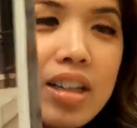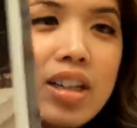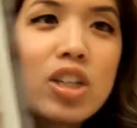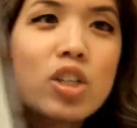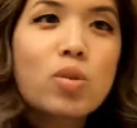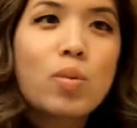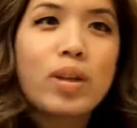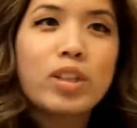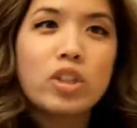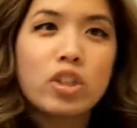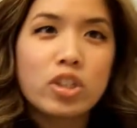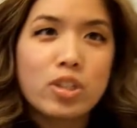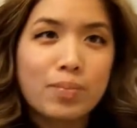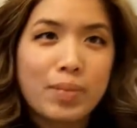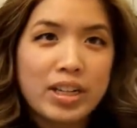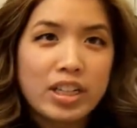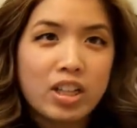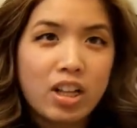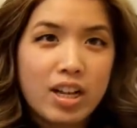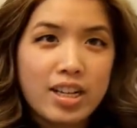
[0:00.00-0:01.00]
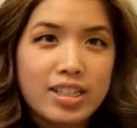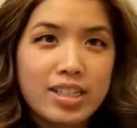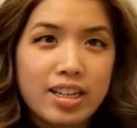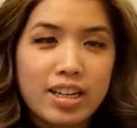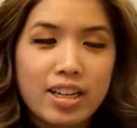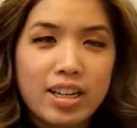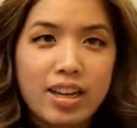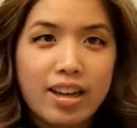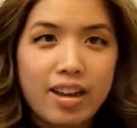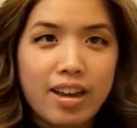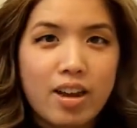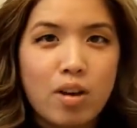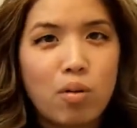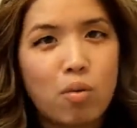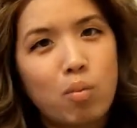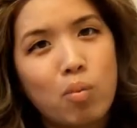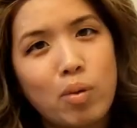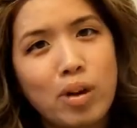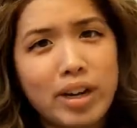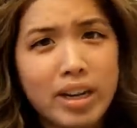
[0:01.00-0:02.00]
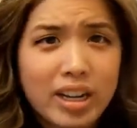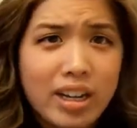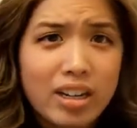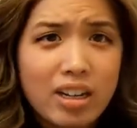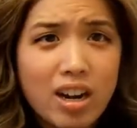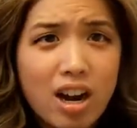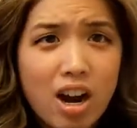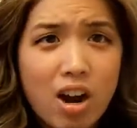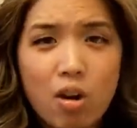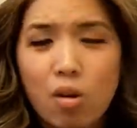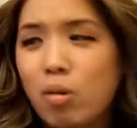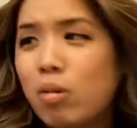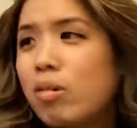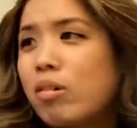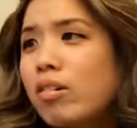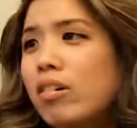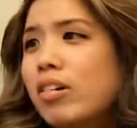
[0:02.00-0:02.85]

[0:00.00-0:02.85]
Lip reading: So I looked in my closet, and what do you know?